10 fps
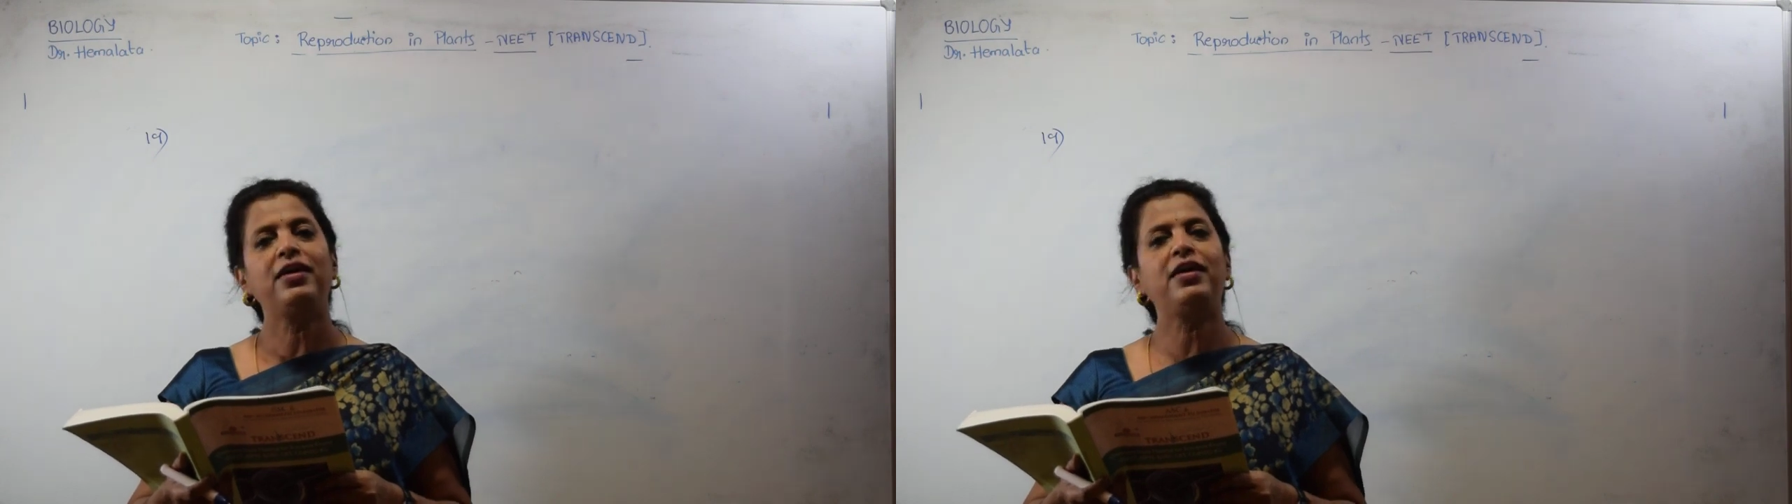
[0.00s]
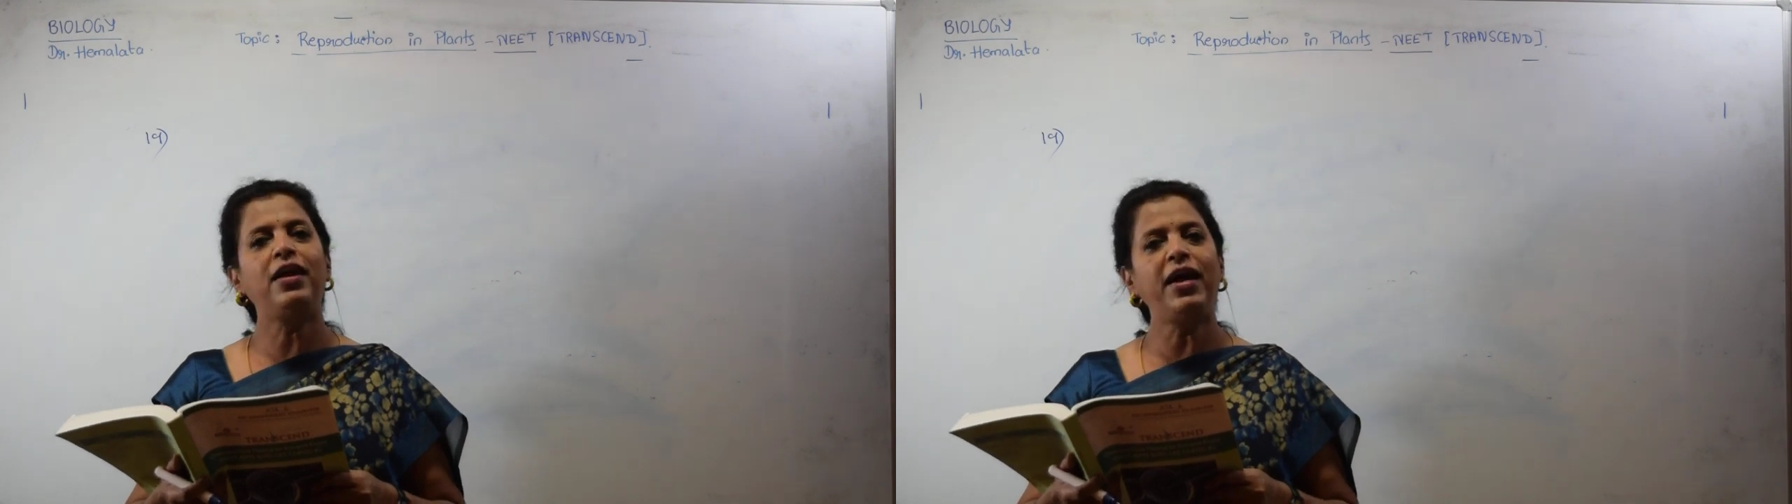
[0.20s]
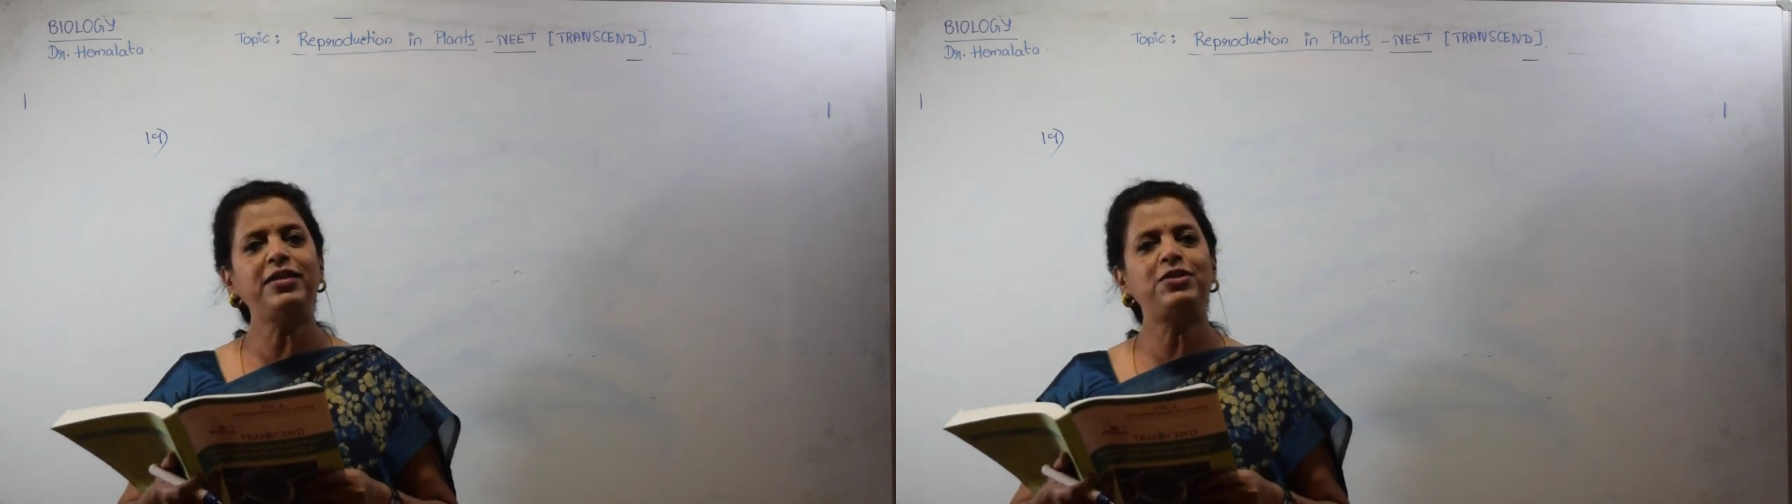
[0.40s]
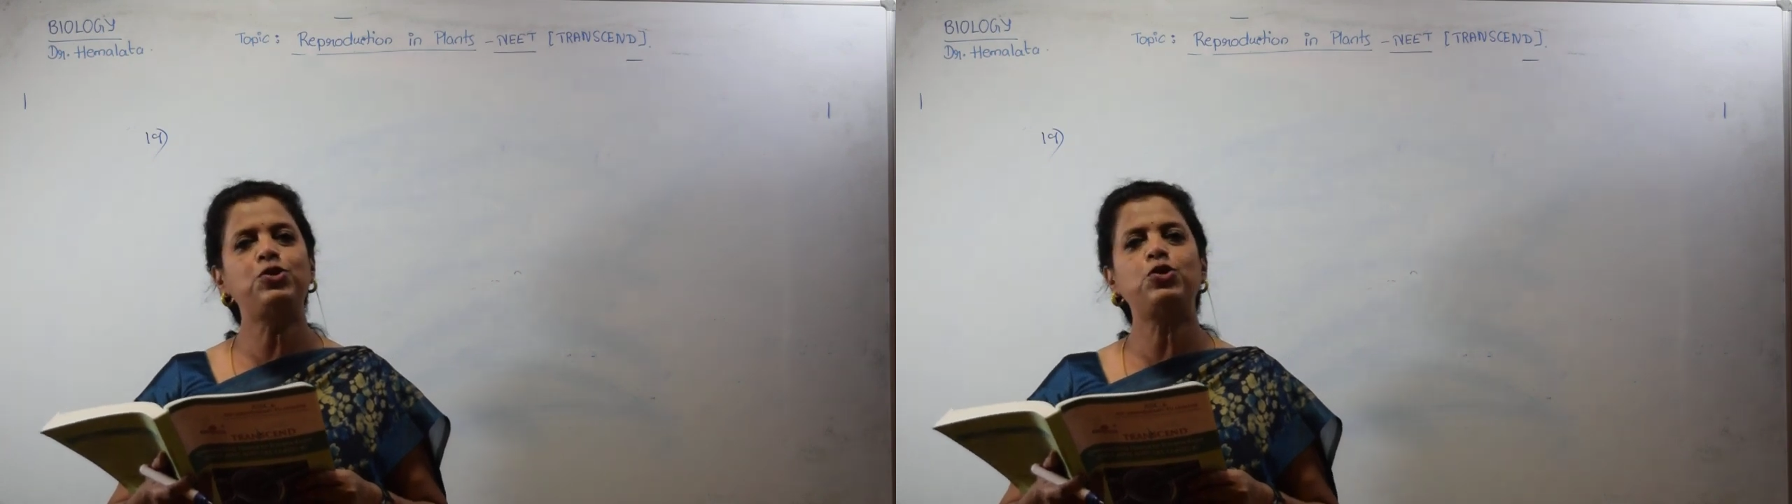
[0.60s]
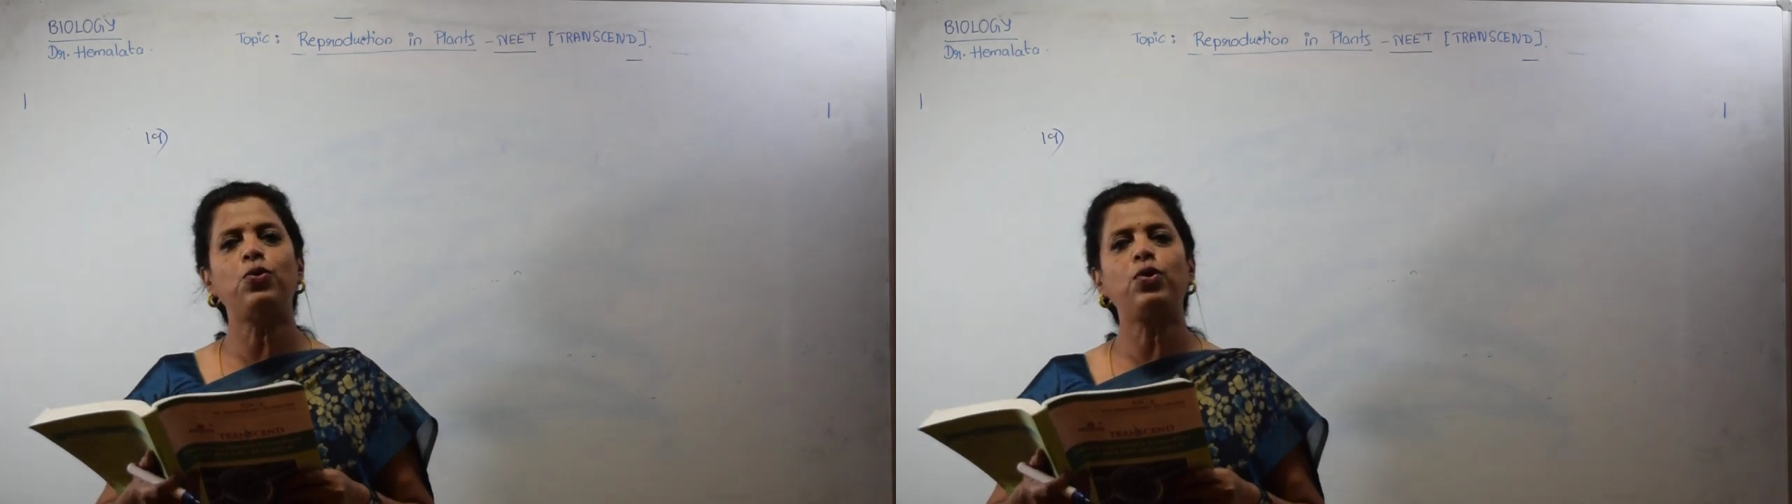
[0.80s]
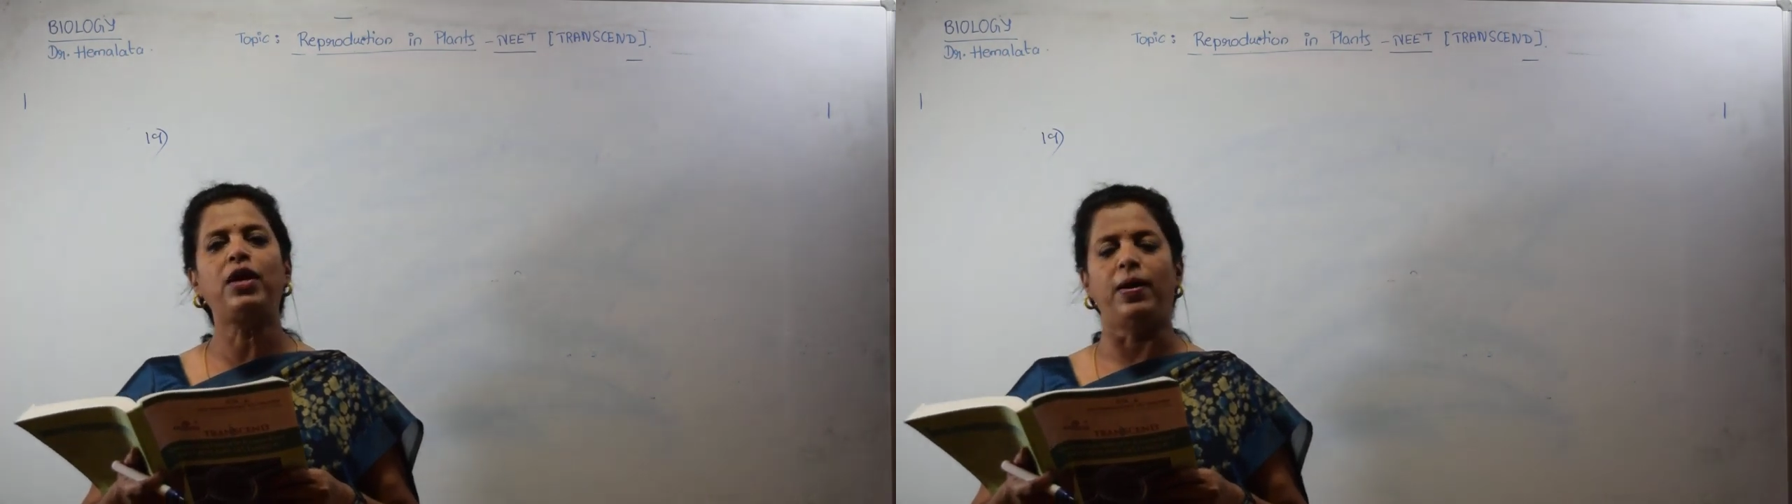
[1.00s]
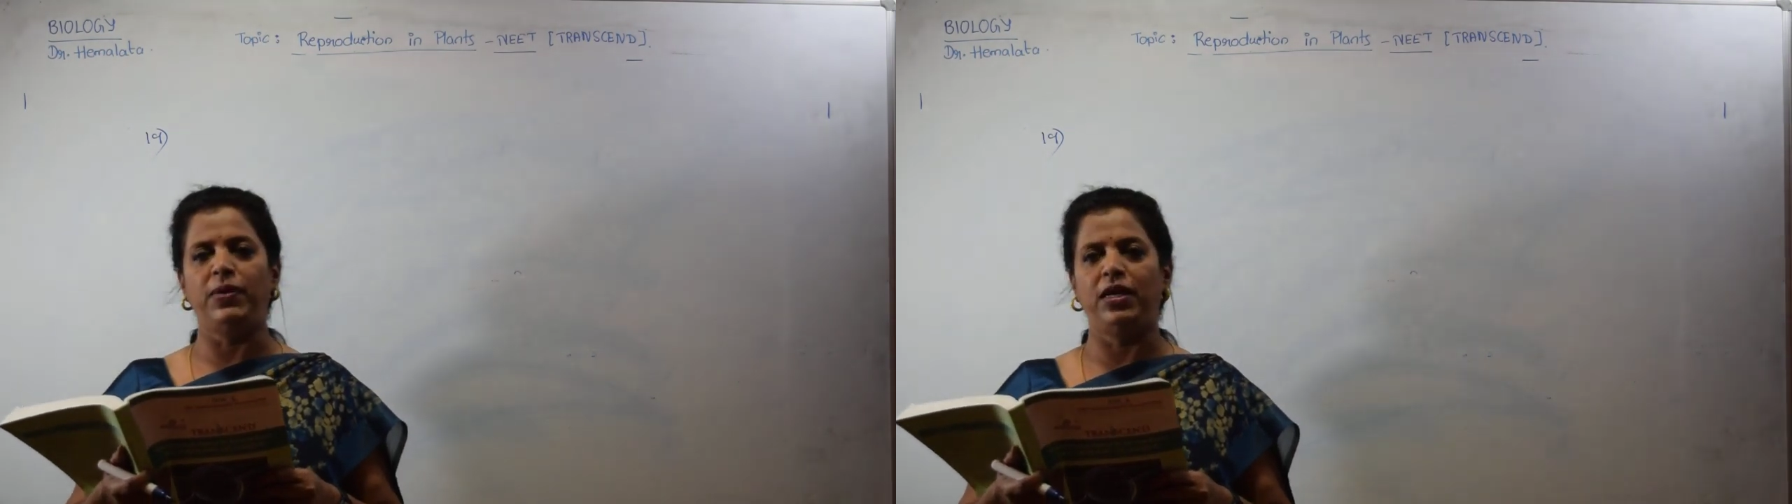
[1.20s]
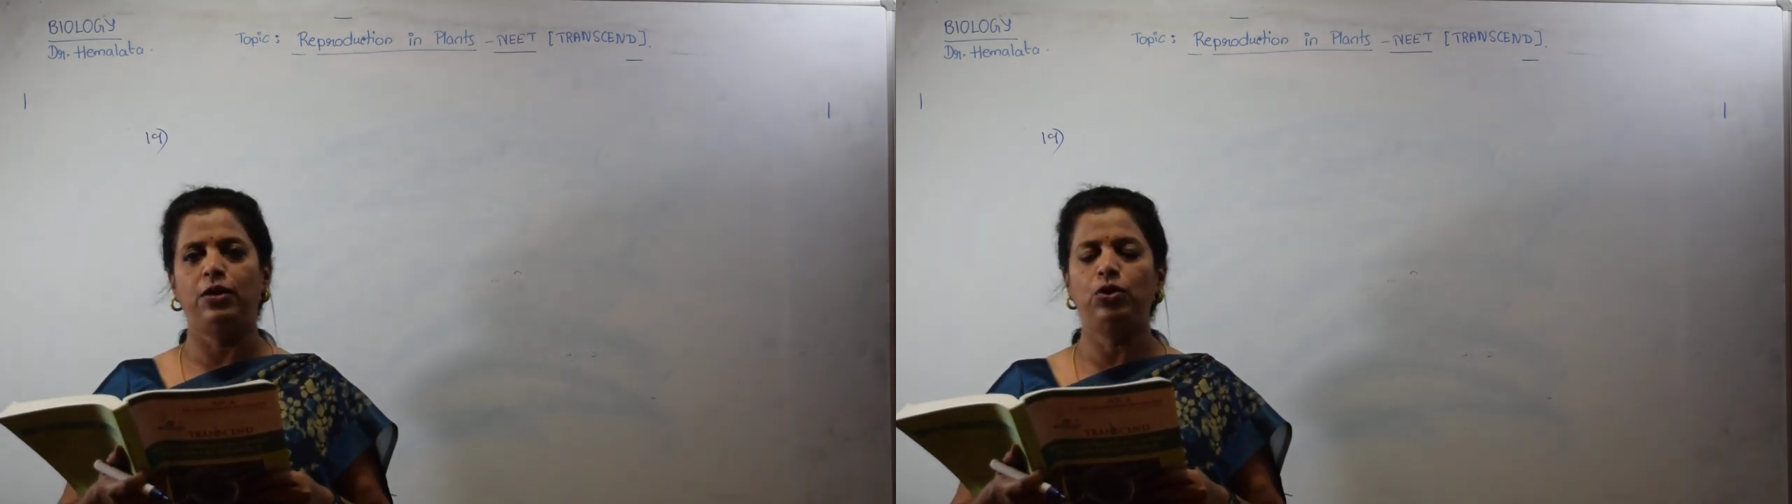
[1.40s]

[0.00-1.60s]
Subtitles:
cleistogamy.